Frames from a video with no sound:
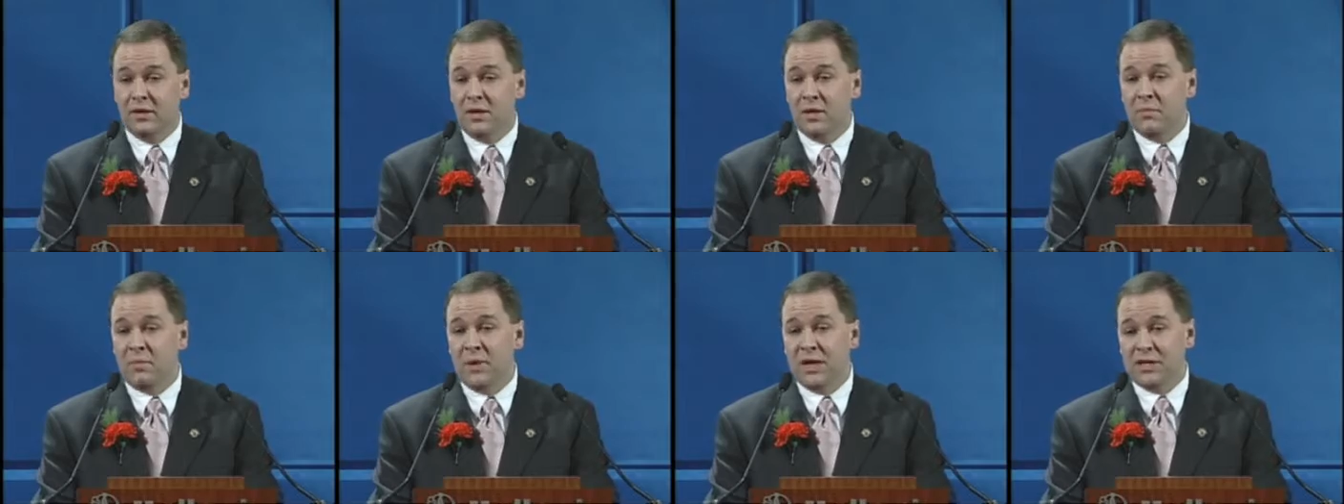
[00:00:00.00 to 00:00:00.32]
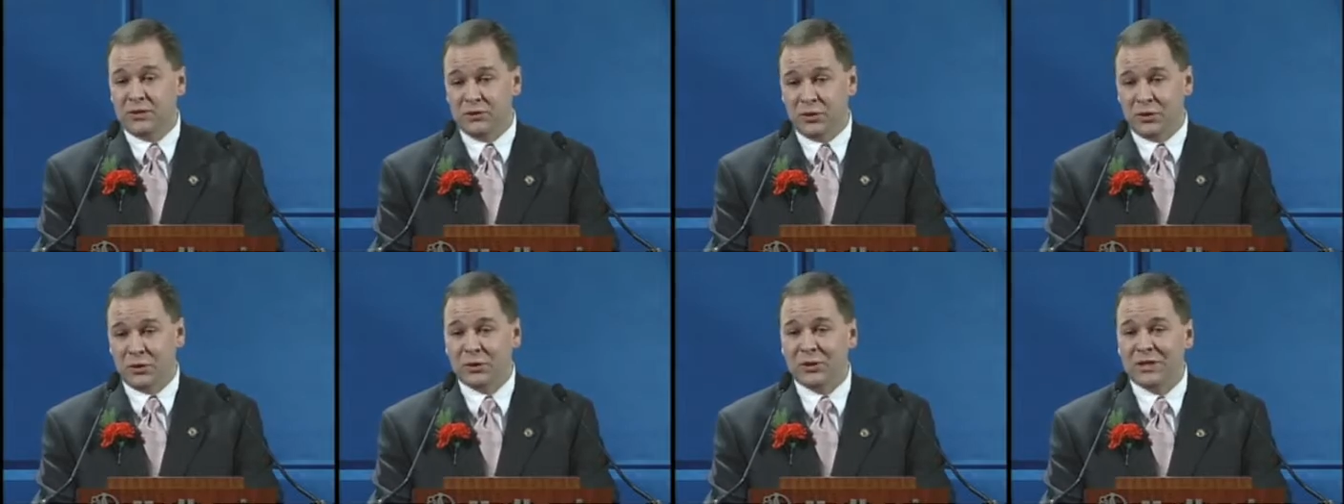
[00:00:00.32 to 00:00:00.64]
My
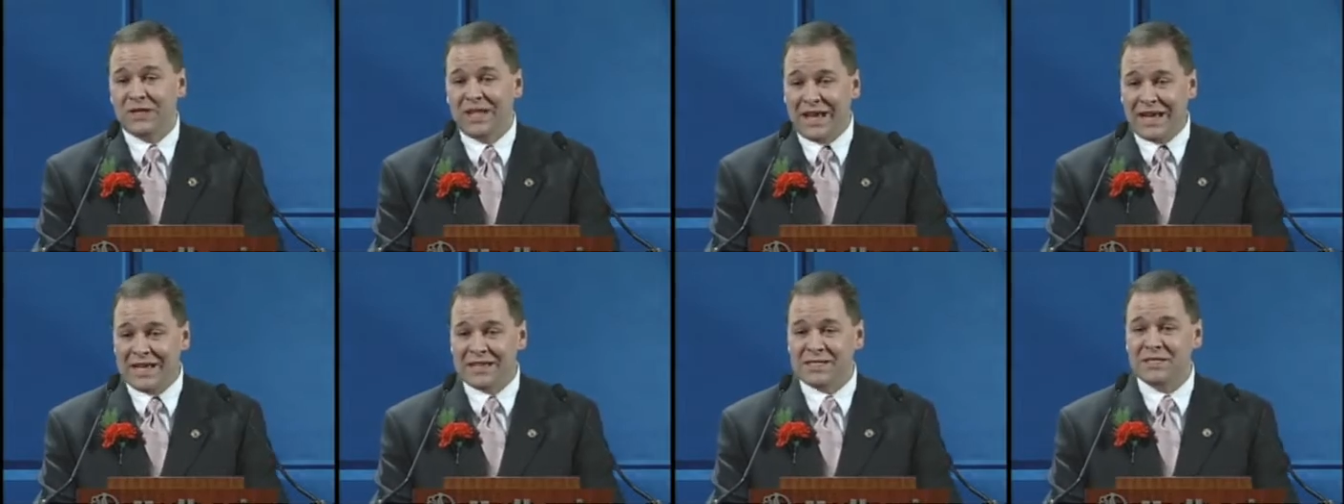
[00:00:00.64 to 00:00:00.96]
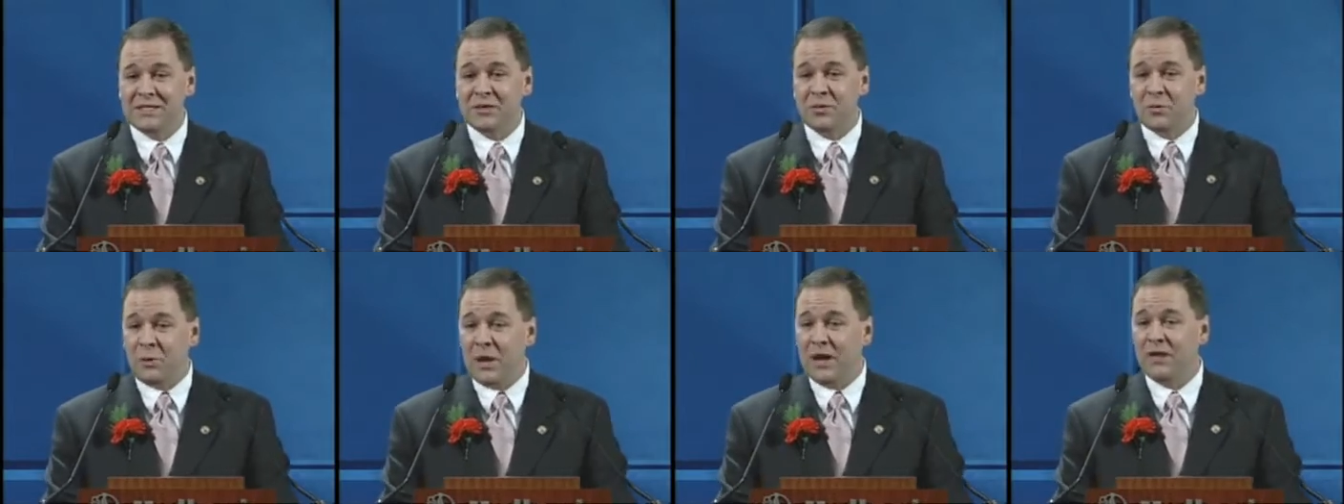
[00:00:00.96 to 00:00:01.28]
surgery
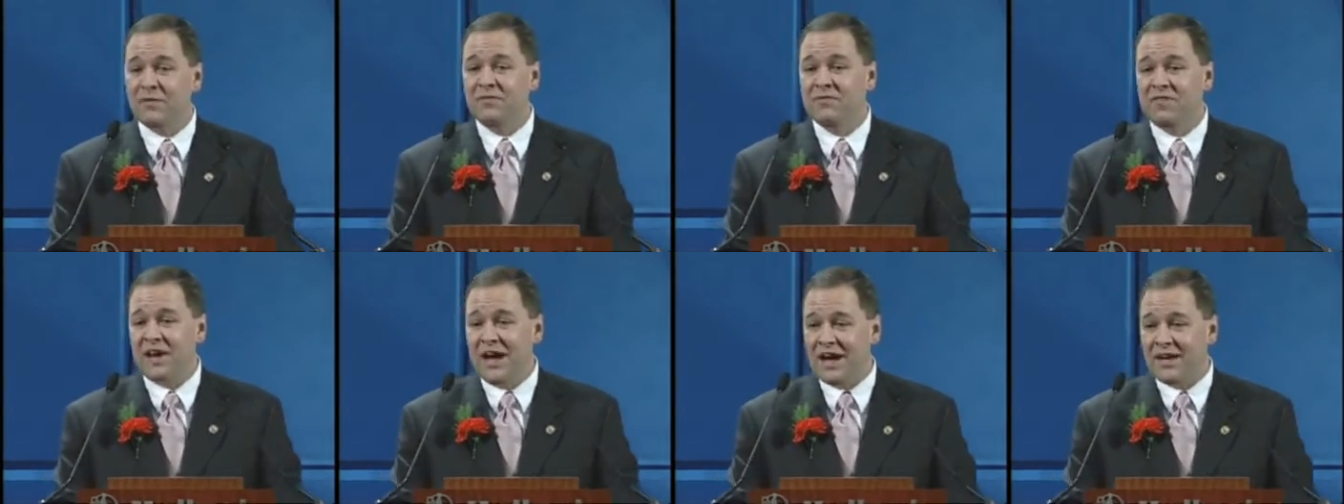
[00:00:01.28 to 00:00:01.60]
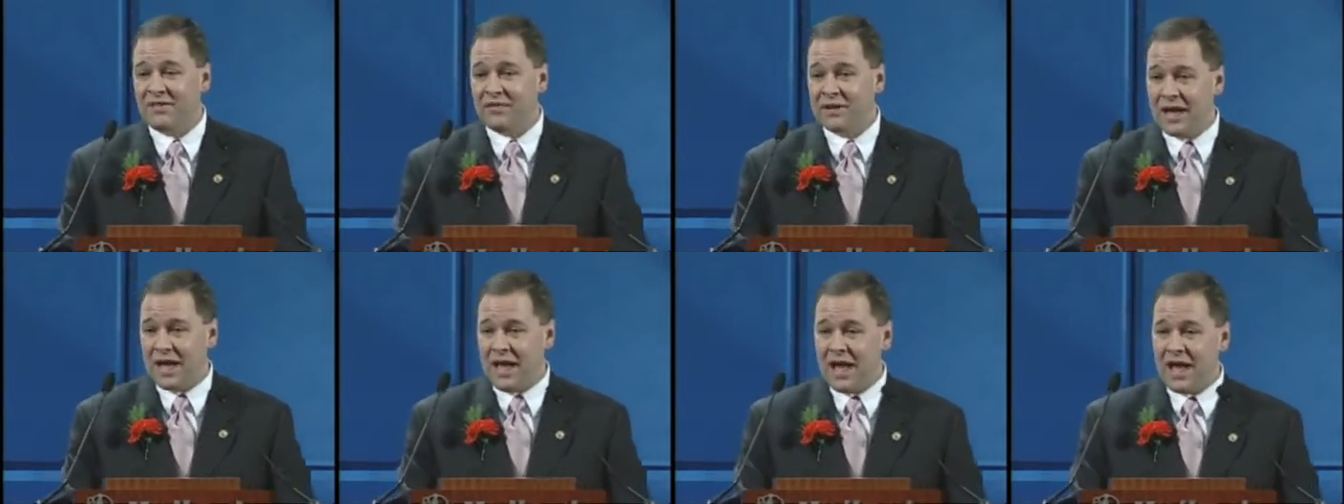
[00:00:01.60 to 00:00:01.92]
lasted around
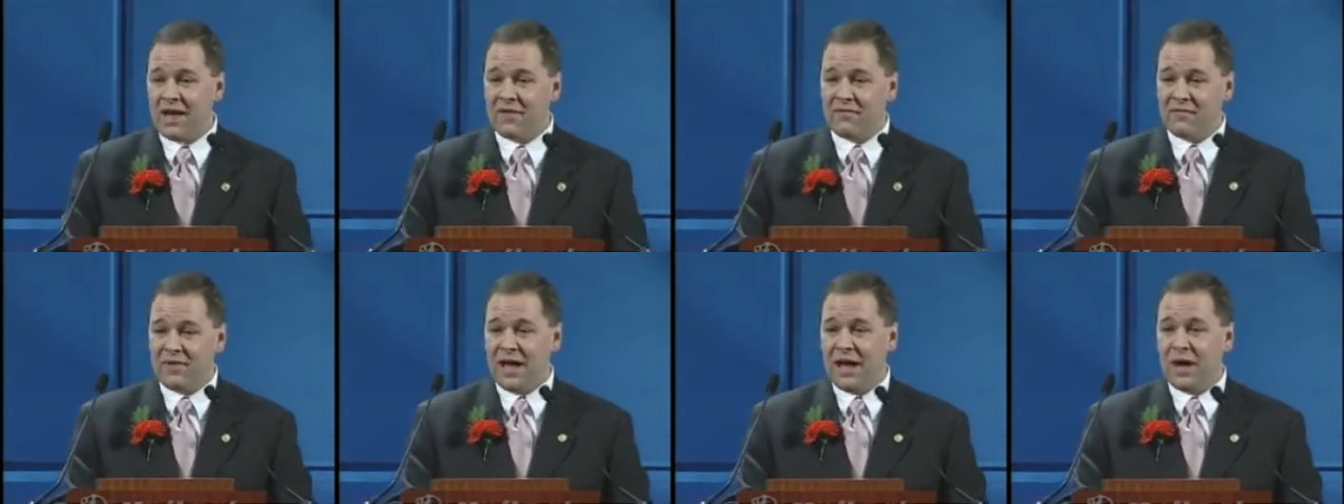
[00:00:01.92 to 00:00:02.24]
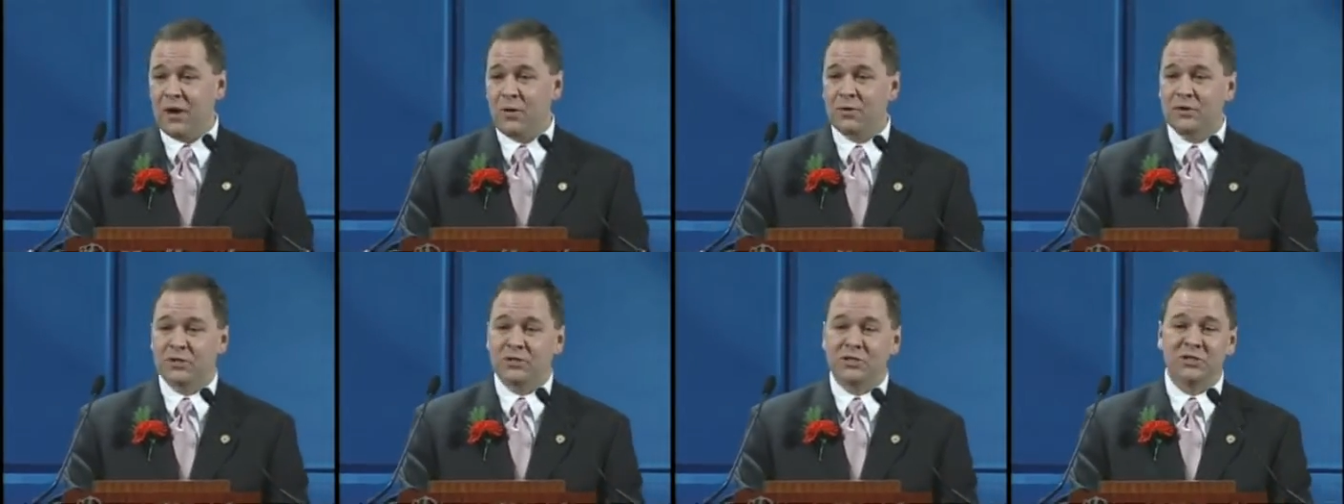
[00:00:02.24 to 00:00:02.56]
5.5
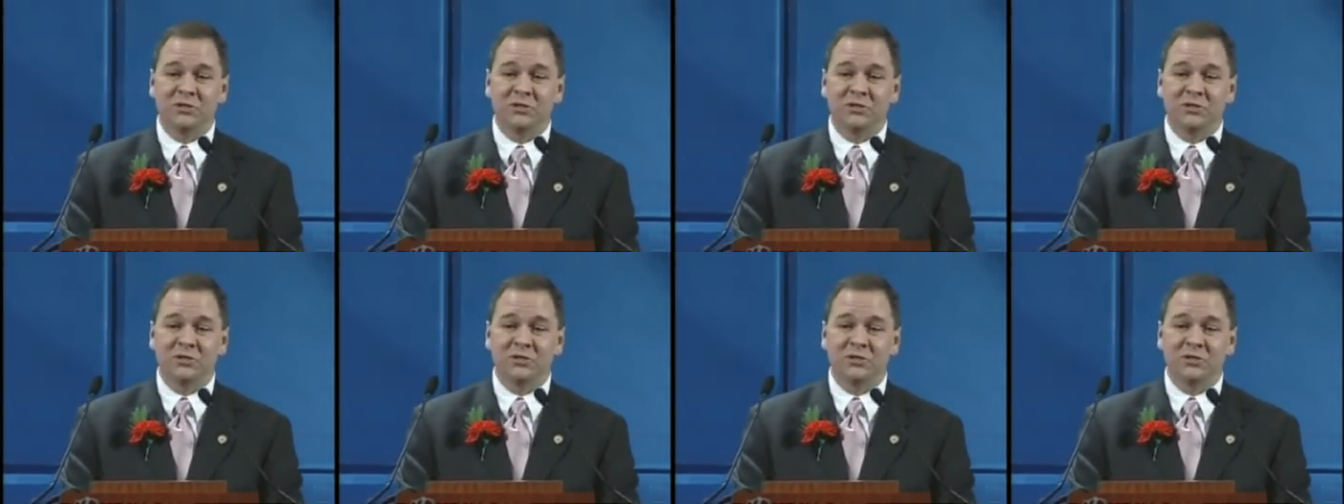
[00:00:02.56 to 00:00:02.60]
hours.